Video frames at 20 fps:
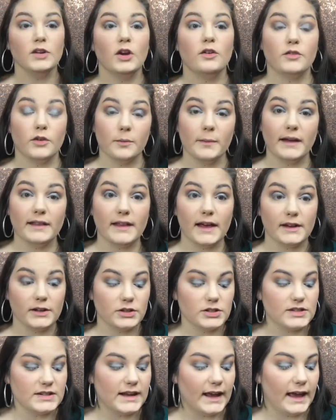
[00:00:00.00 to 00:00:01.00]
For my
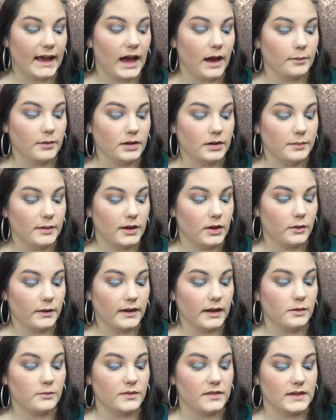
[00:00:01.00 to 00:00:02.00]
liner today, I'm going to be
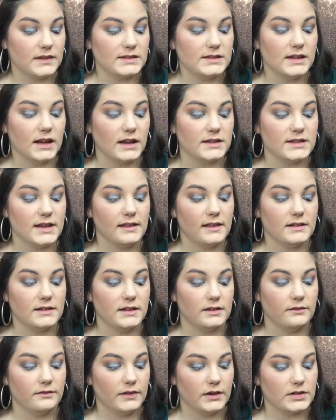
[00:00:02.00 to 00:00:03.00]
going in with the Ciate
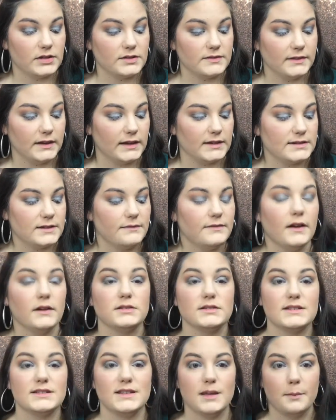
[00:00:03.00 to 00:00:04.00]
London Fierce Flicks
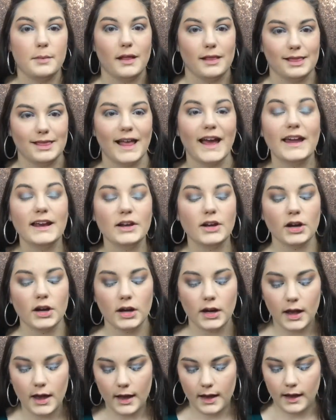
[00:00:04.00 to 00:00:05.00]
Felt Tip
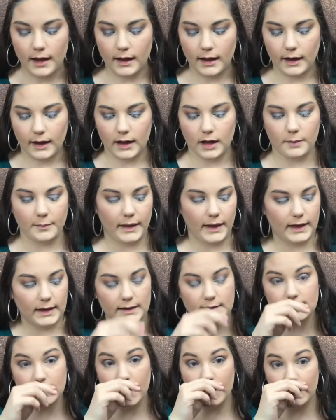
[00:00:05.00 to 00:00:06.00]
Liner.
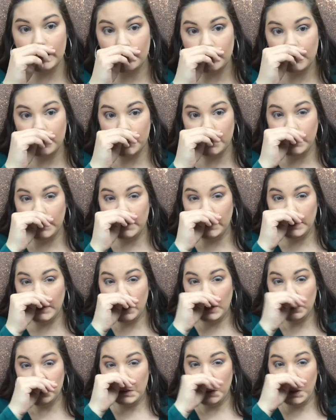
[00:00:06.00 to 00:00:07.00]
And I am going,
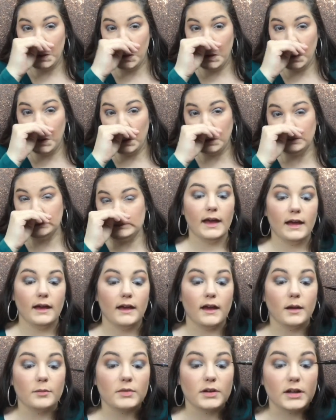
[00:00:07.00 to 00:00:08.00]

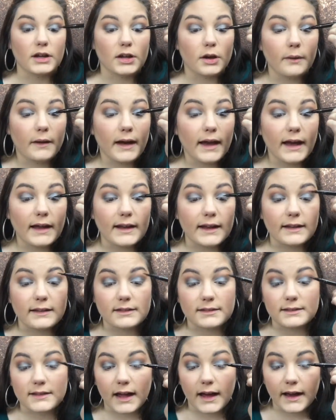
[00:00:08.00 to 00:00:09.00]
I'm going to go ahead
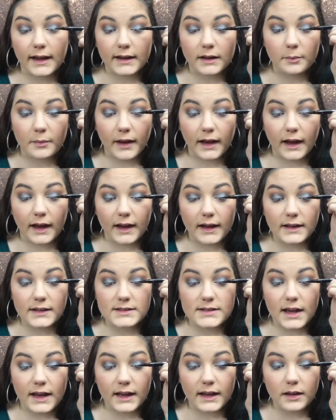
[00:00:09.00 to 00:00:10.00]
and line my
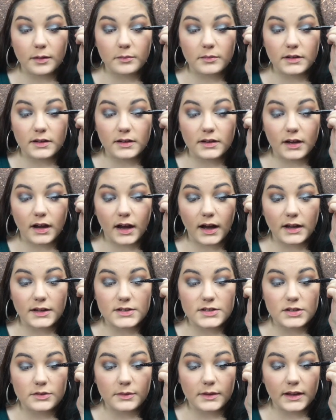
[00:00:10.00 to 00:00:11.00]
eyes. I am not
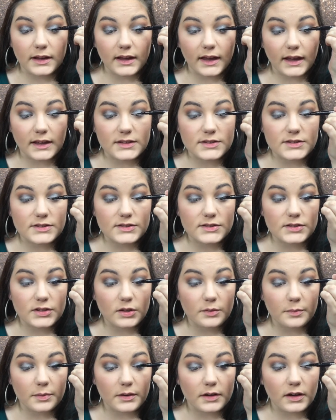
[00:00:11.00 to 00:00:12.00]
doing a
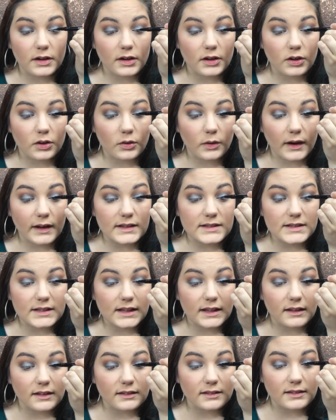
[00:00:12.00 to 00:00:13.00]
super
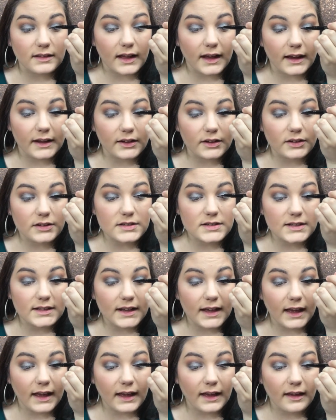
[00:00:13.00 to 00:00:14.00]
crazy liner
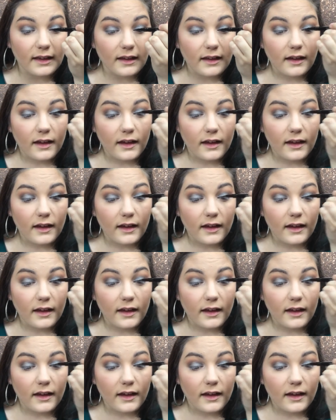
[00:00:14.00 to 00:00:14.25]
today